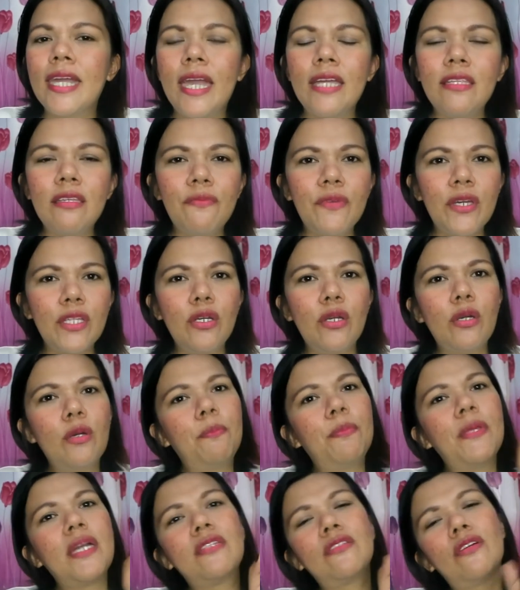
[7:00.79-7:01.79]
And if you do,
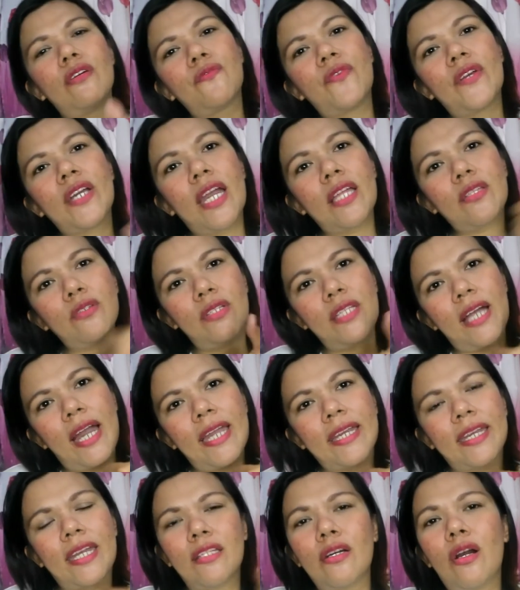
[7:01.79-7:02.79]
please don't forget to
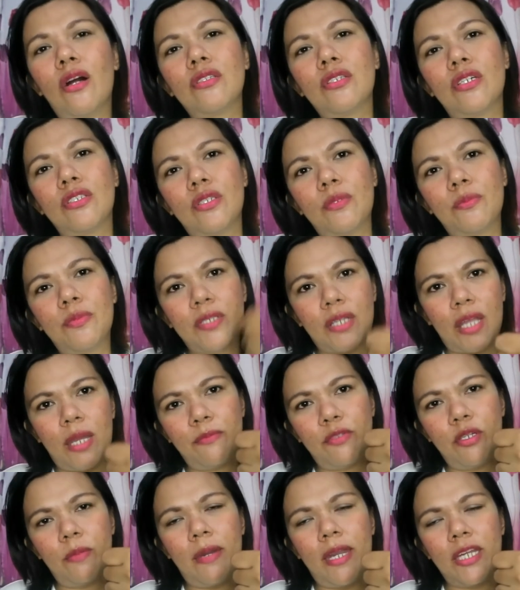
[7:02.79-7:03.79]
like and also
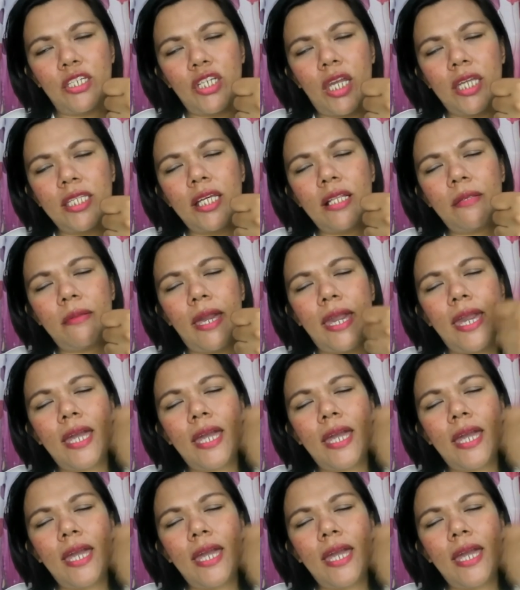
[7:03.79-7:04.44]
subscribe to my channel.